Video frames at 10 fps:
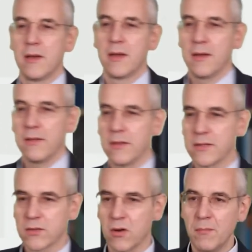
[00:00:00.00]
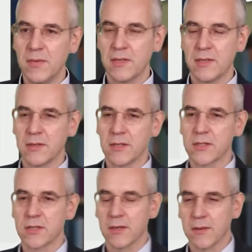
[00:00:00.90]
in this com in
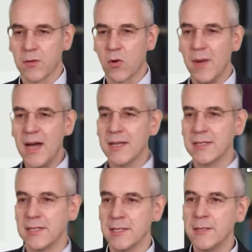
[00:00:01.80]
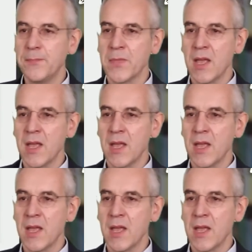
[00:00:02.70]
this um, command here.